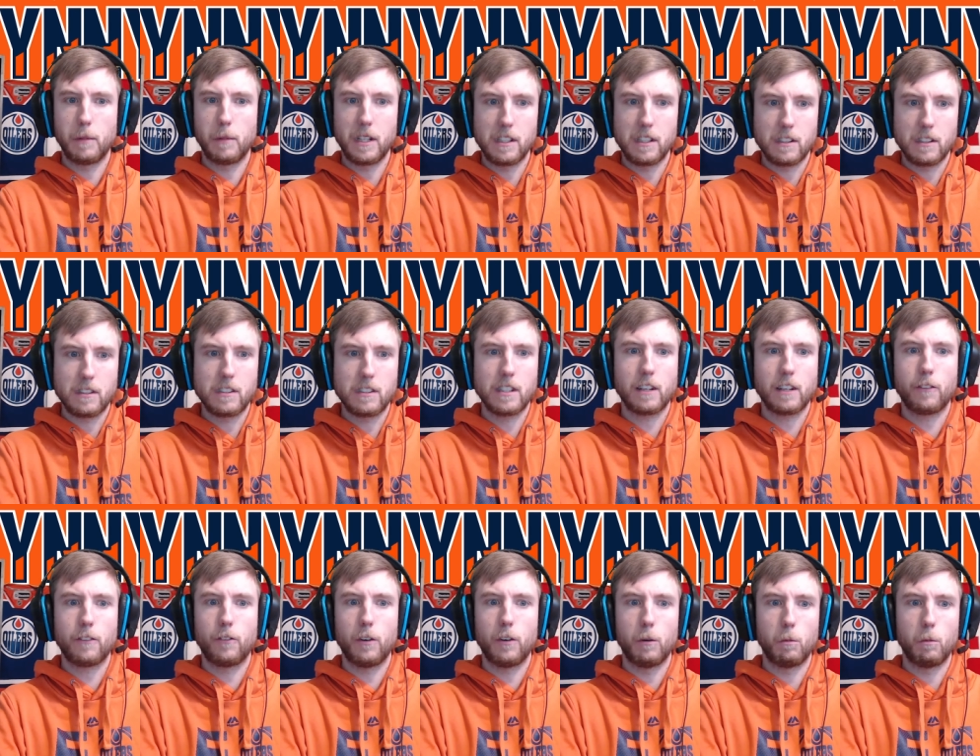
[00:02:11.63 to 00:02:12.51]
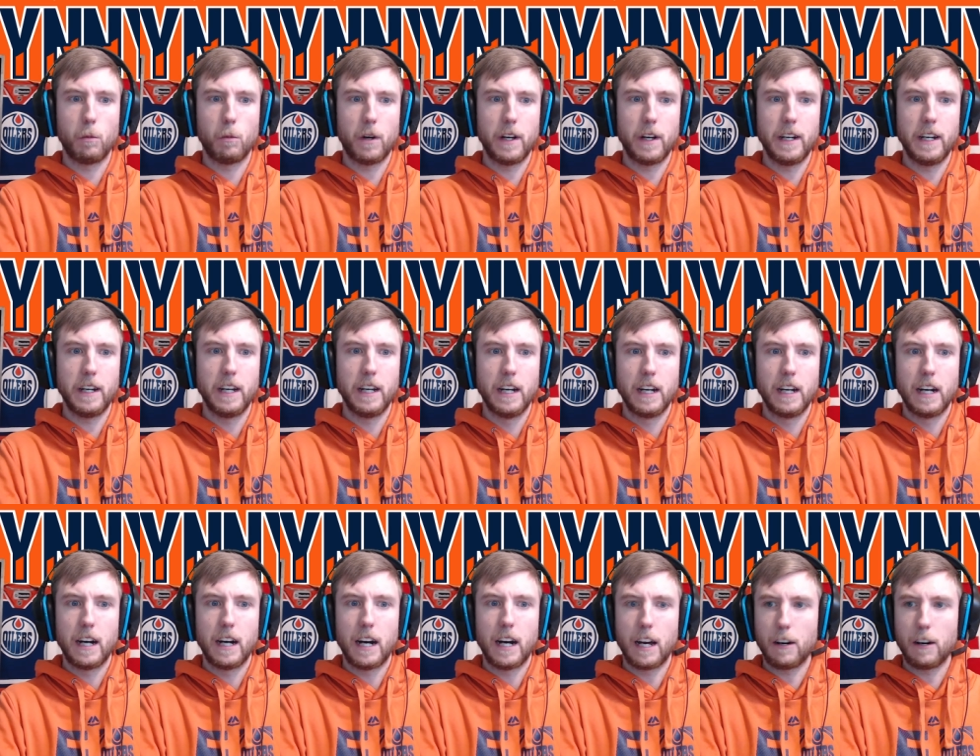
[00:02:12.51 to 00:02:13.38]
He's a 6'1",
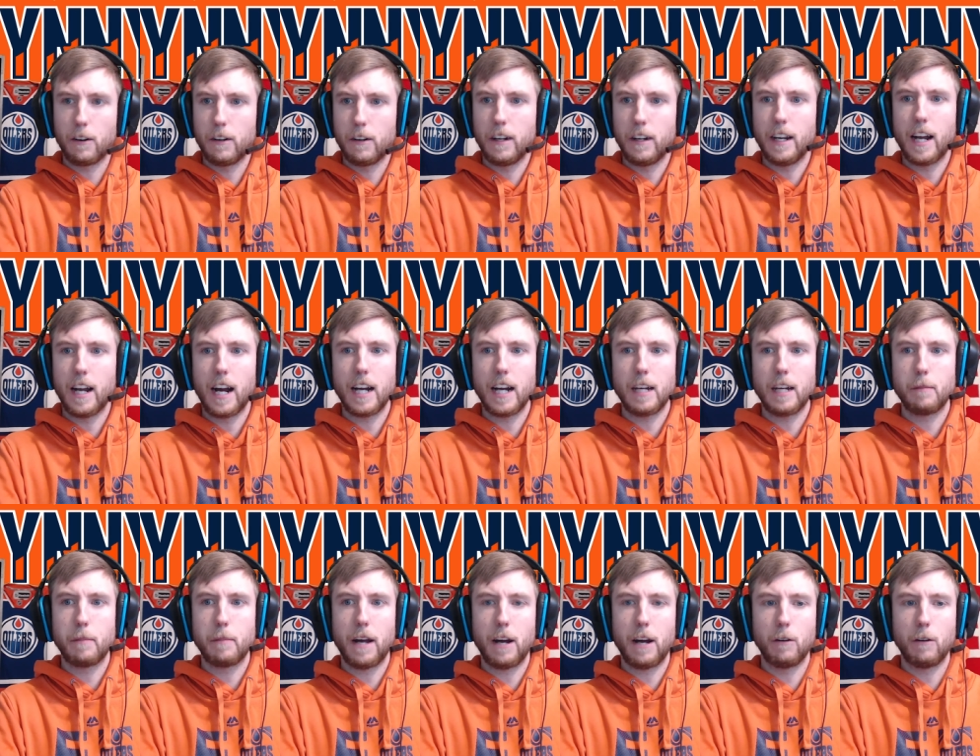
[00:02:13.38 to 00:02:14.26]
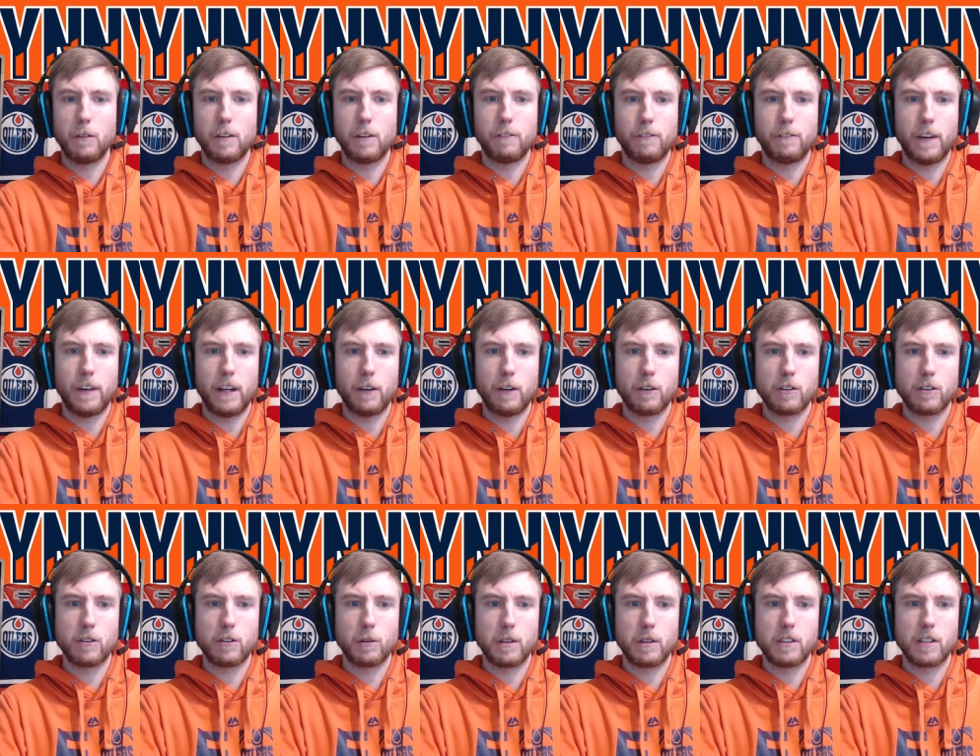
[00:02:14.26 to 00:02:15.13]
190-pound defender,
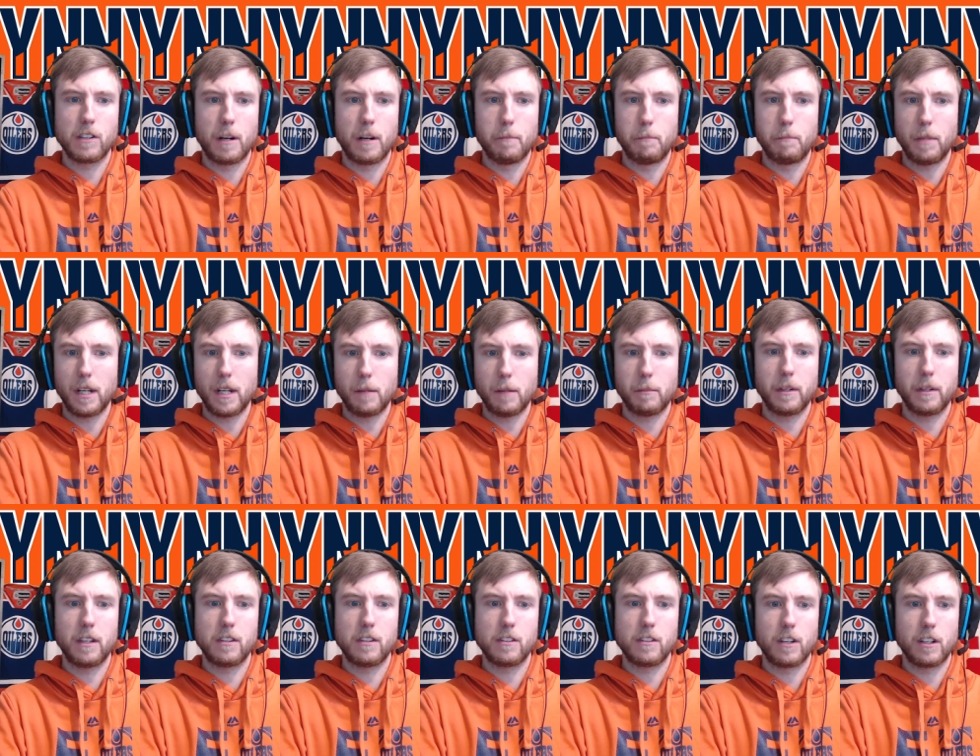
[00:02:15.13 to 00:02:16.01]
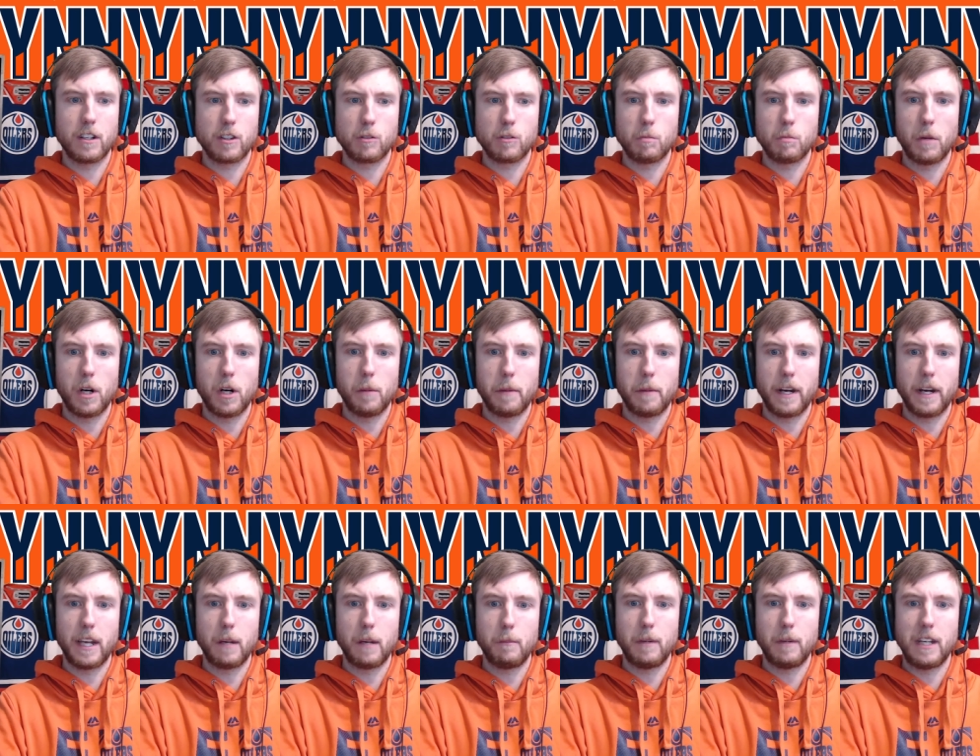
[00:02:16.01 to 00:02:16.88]
so he's not big, but he's not small by
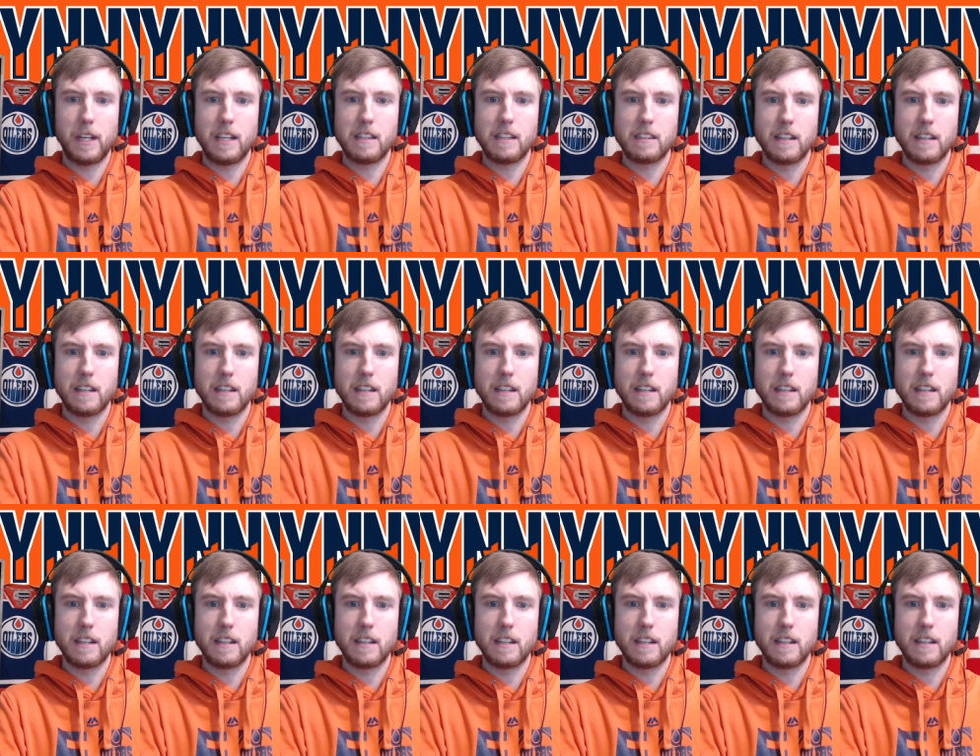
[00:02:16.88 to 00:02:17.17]
any means.